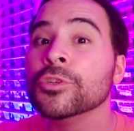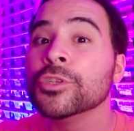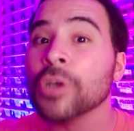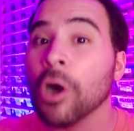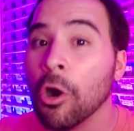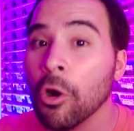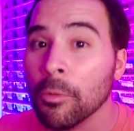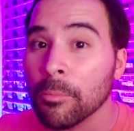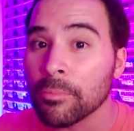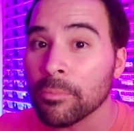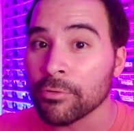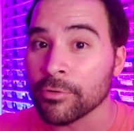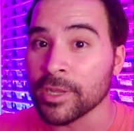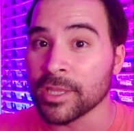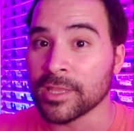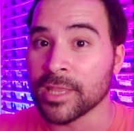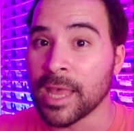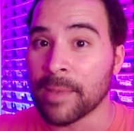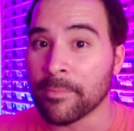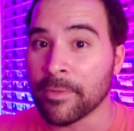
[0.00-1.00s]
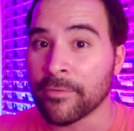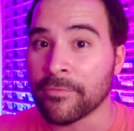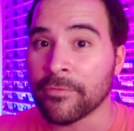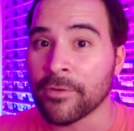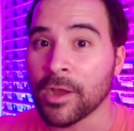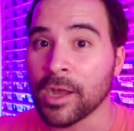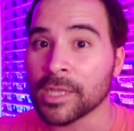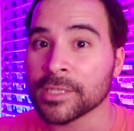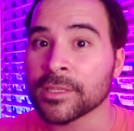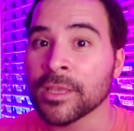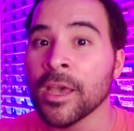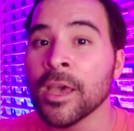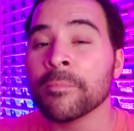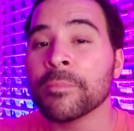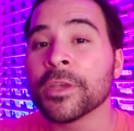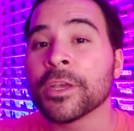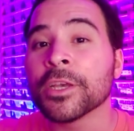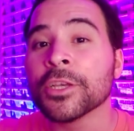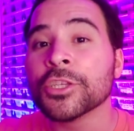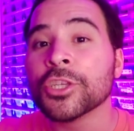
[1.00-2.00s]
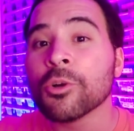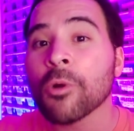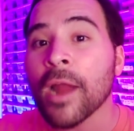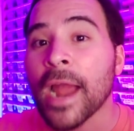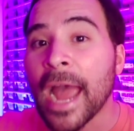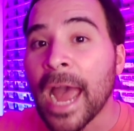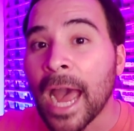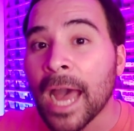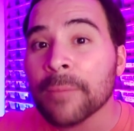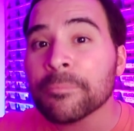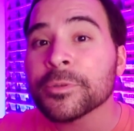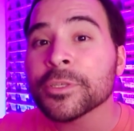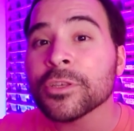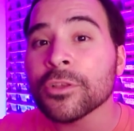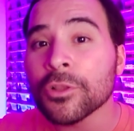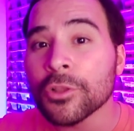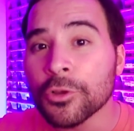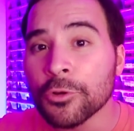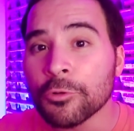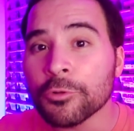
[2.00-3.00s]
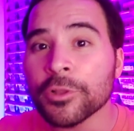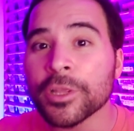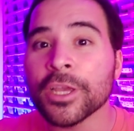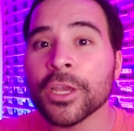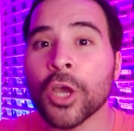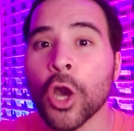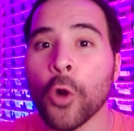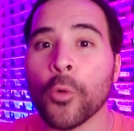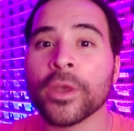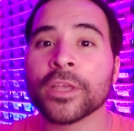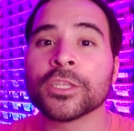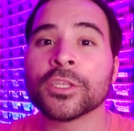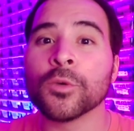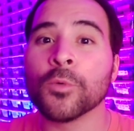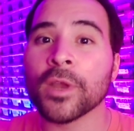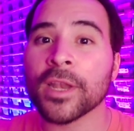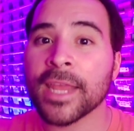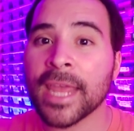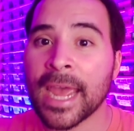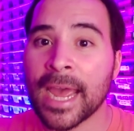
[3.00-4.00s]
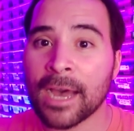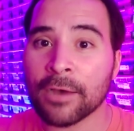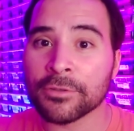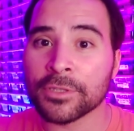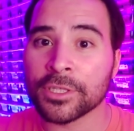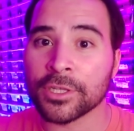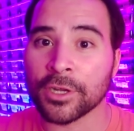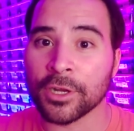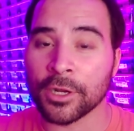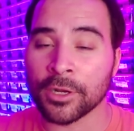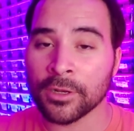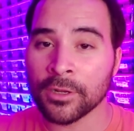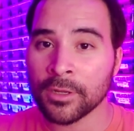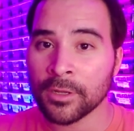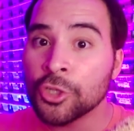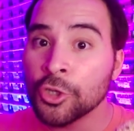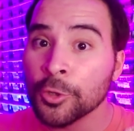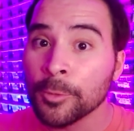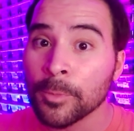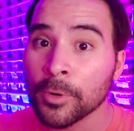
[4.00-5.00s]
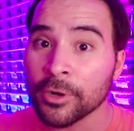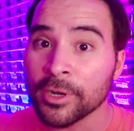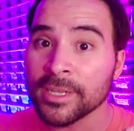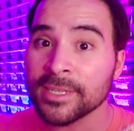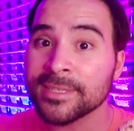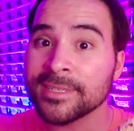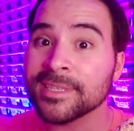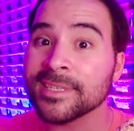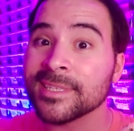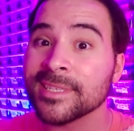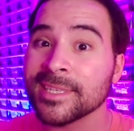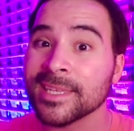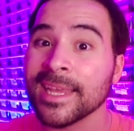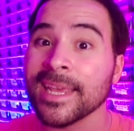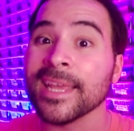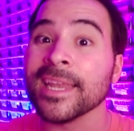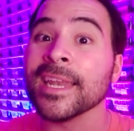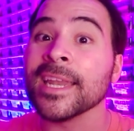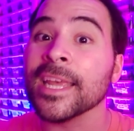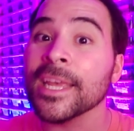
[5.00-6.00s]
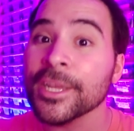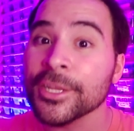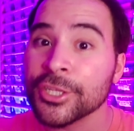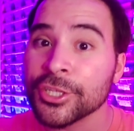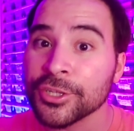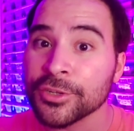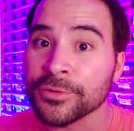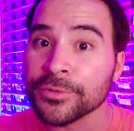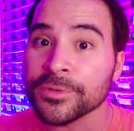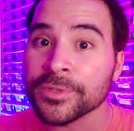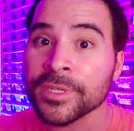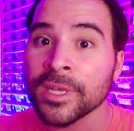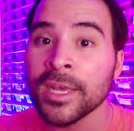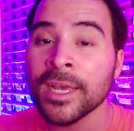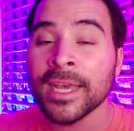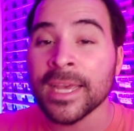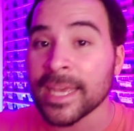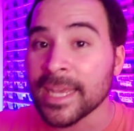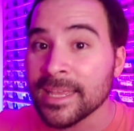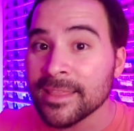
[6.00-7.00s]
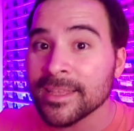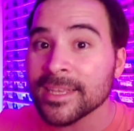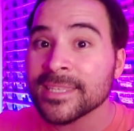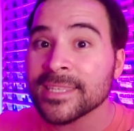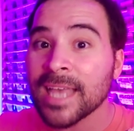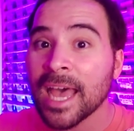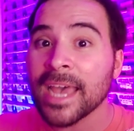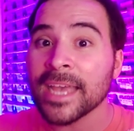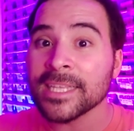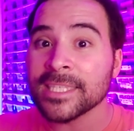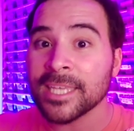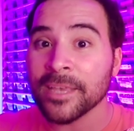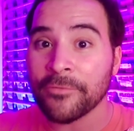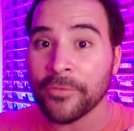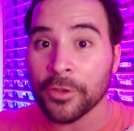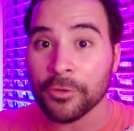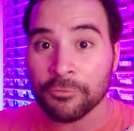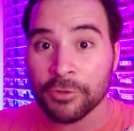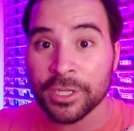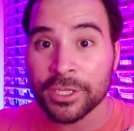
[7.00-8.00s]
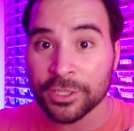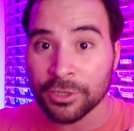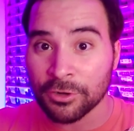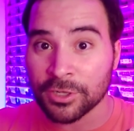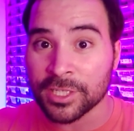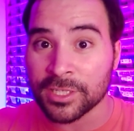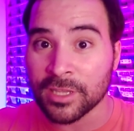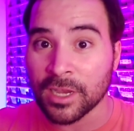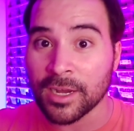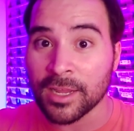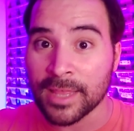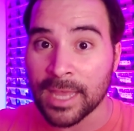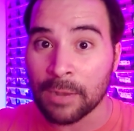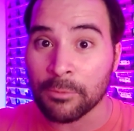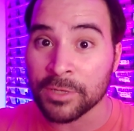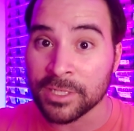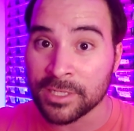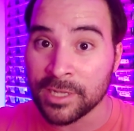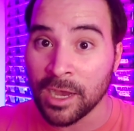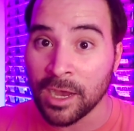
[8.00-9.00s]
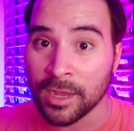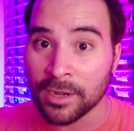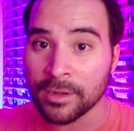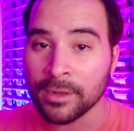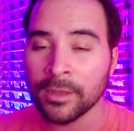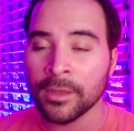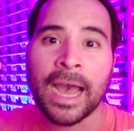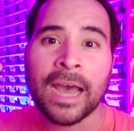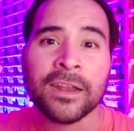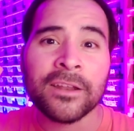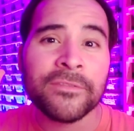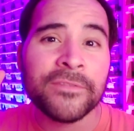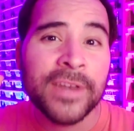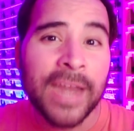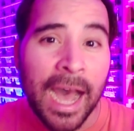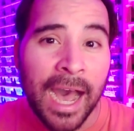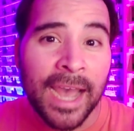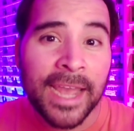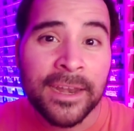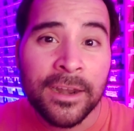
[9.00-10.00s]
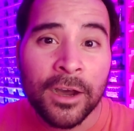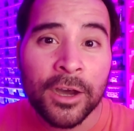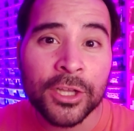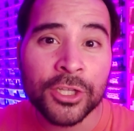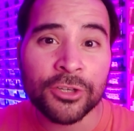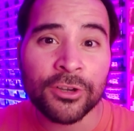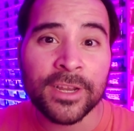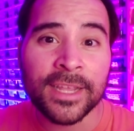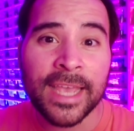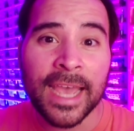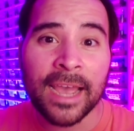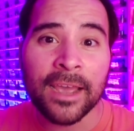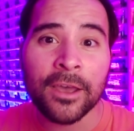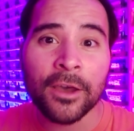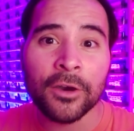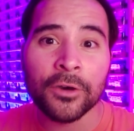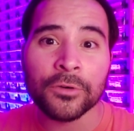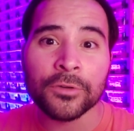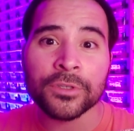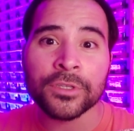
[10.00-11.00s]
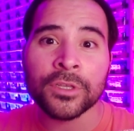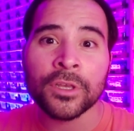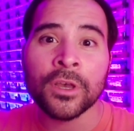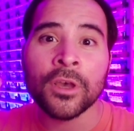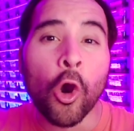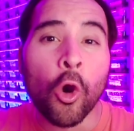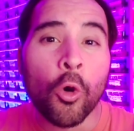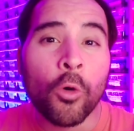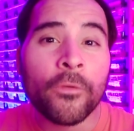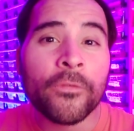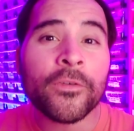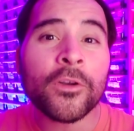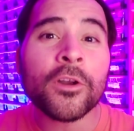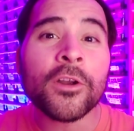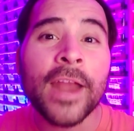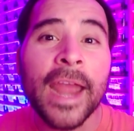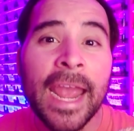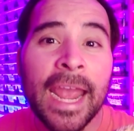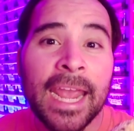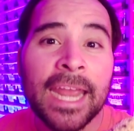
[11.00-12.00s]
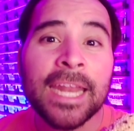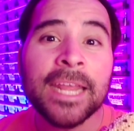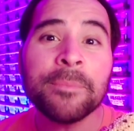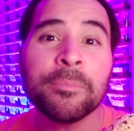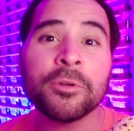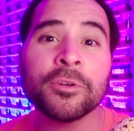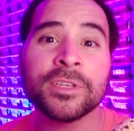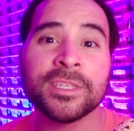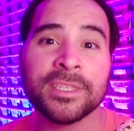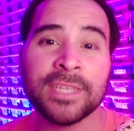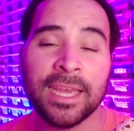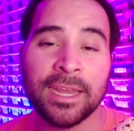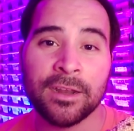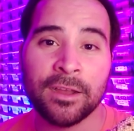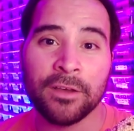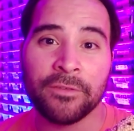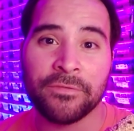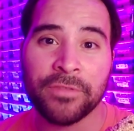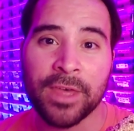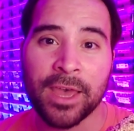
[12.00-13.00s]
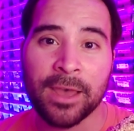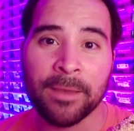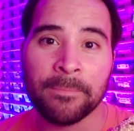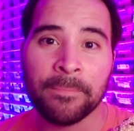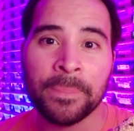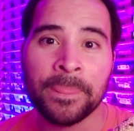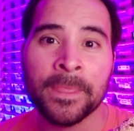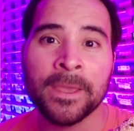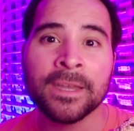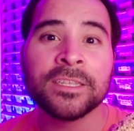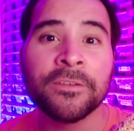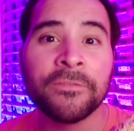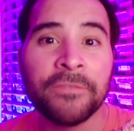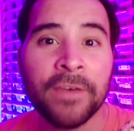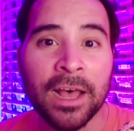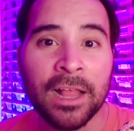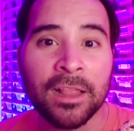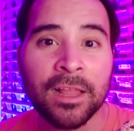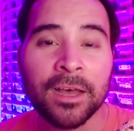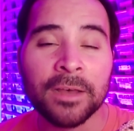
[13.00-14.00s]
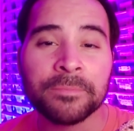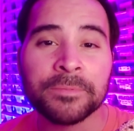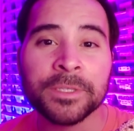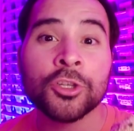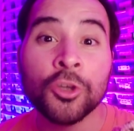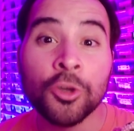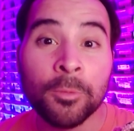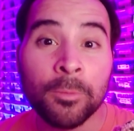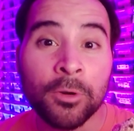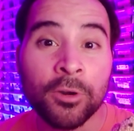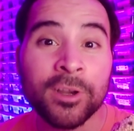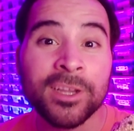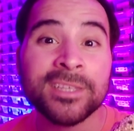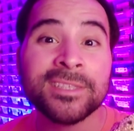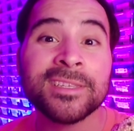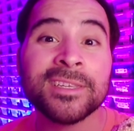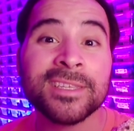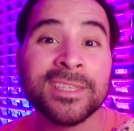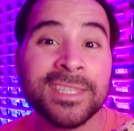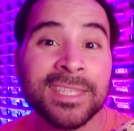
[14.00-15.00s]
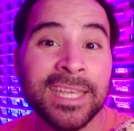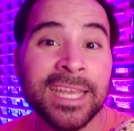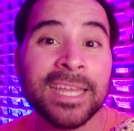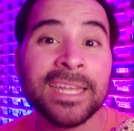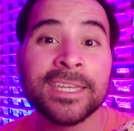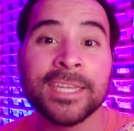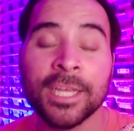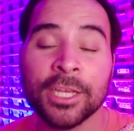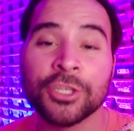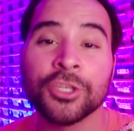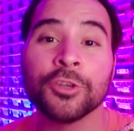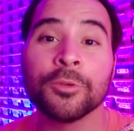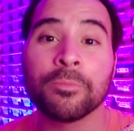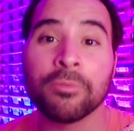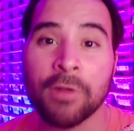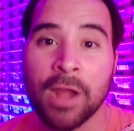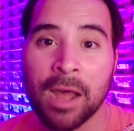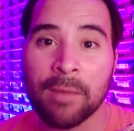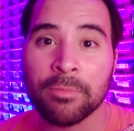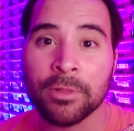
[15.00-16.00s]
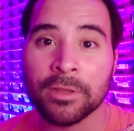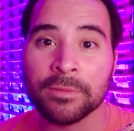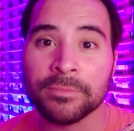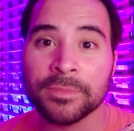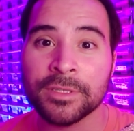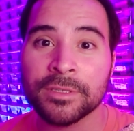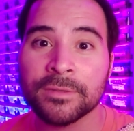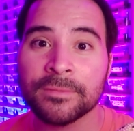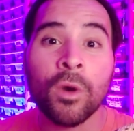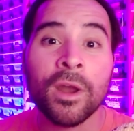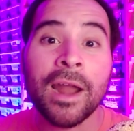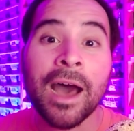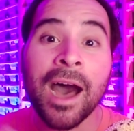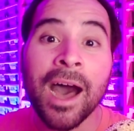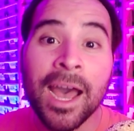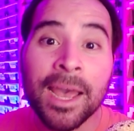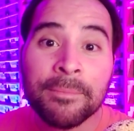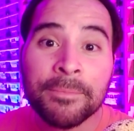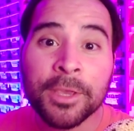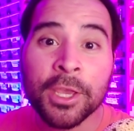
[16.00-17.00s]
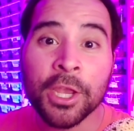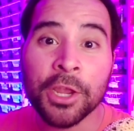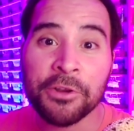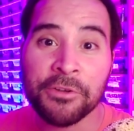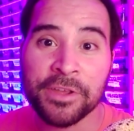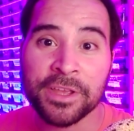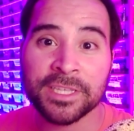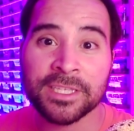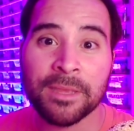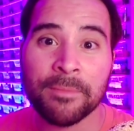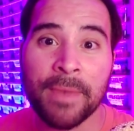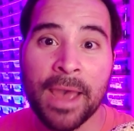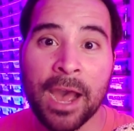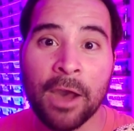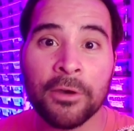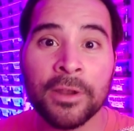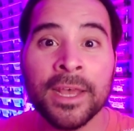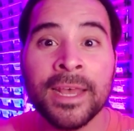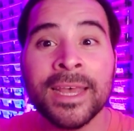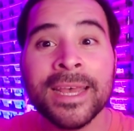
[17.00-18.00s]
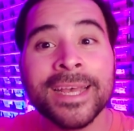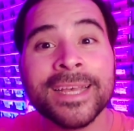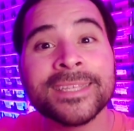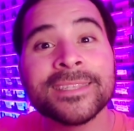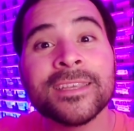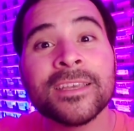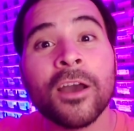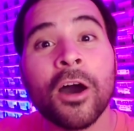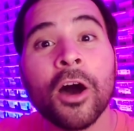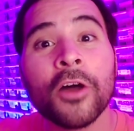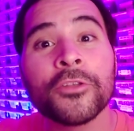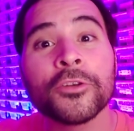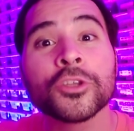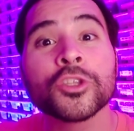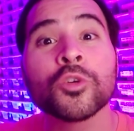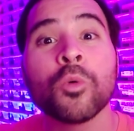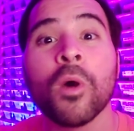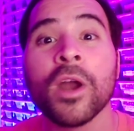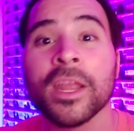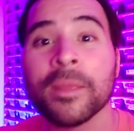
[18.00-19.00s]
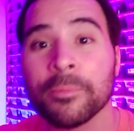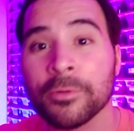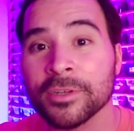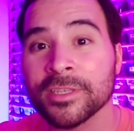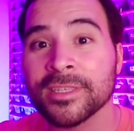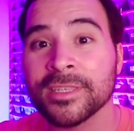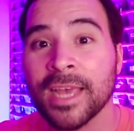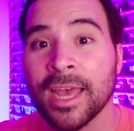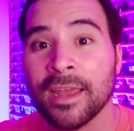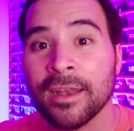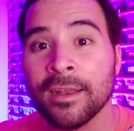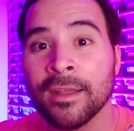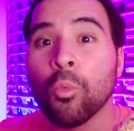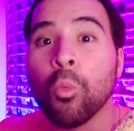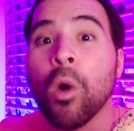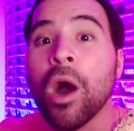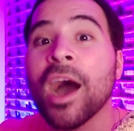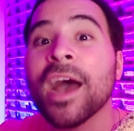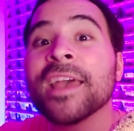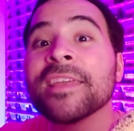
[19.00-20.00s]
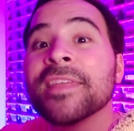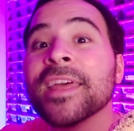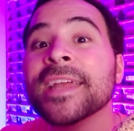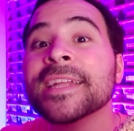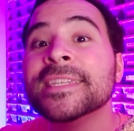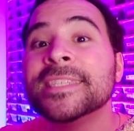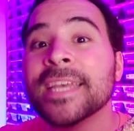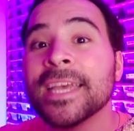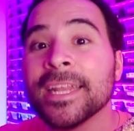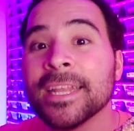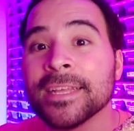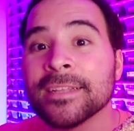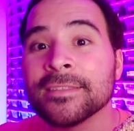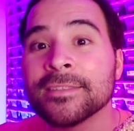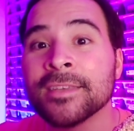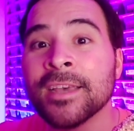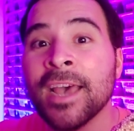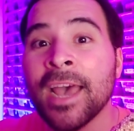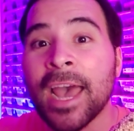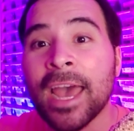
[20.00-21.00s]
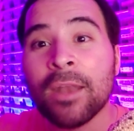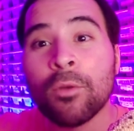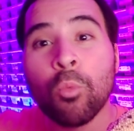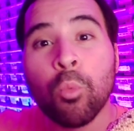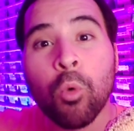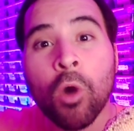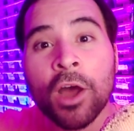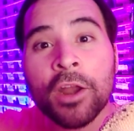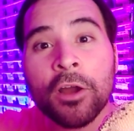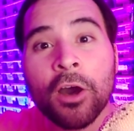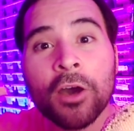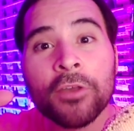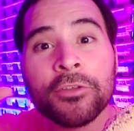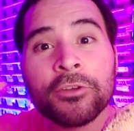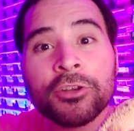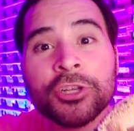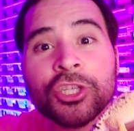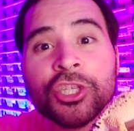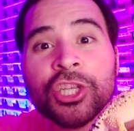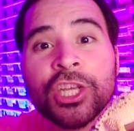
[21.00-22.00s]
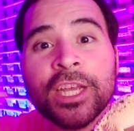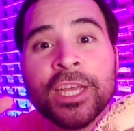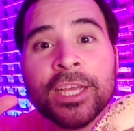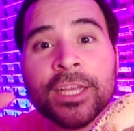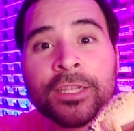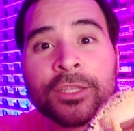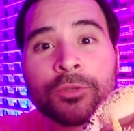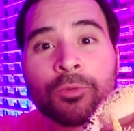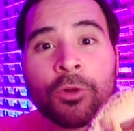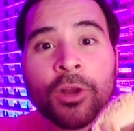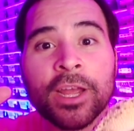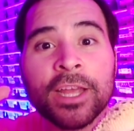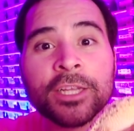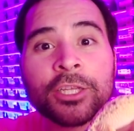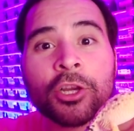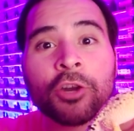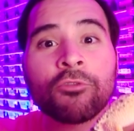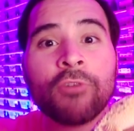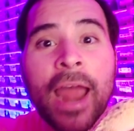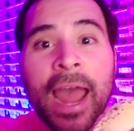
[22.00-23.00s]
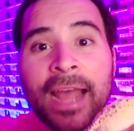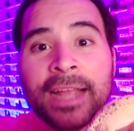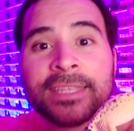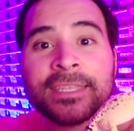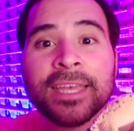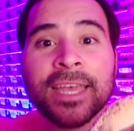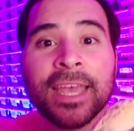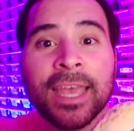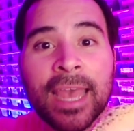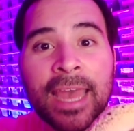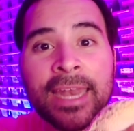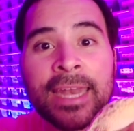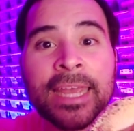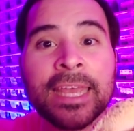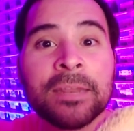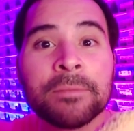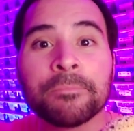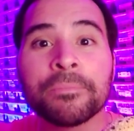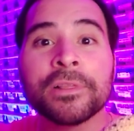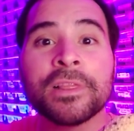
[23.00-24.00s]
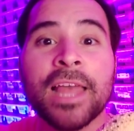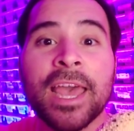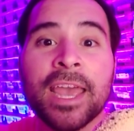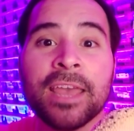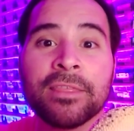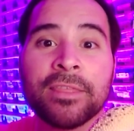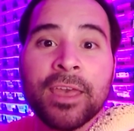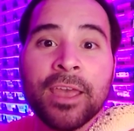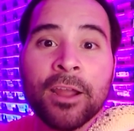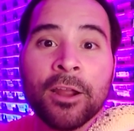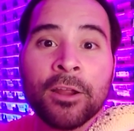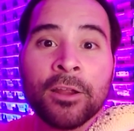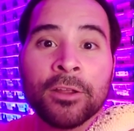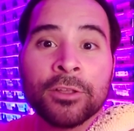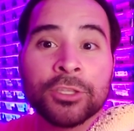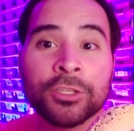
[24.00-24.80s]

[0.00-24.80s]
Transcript: don't breed lemon frost because you are absolutely going to encounter tumorous skin issues. In the scientific research study that was done, out of 900 geckos, over 80% of them develop tumorous skin tissue problems. What I'm curious about is the other 20%, why they didn't, and what other genes were interacting and in play there,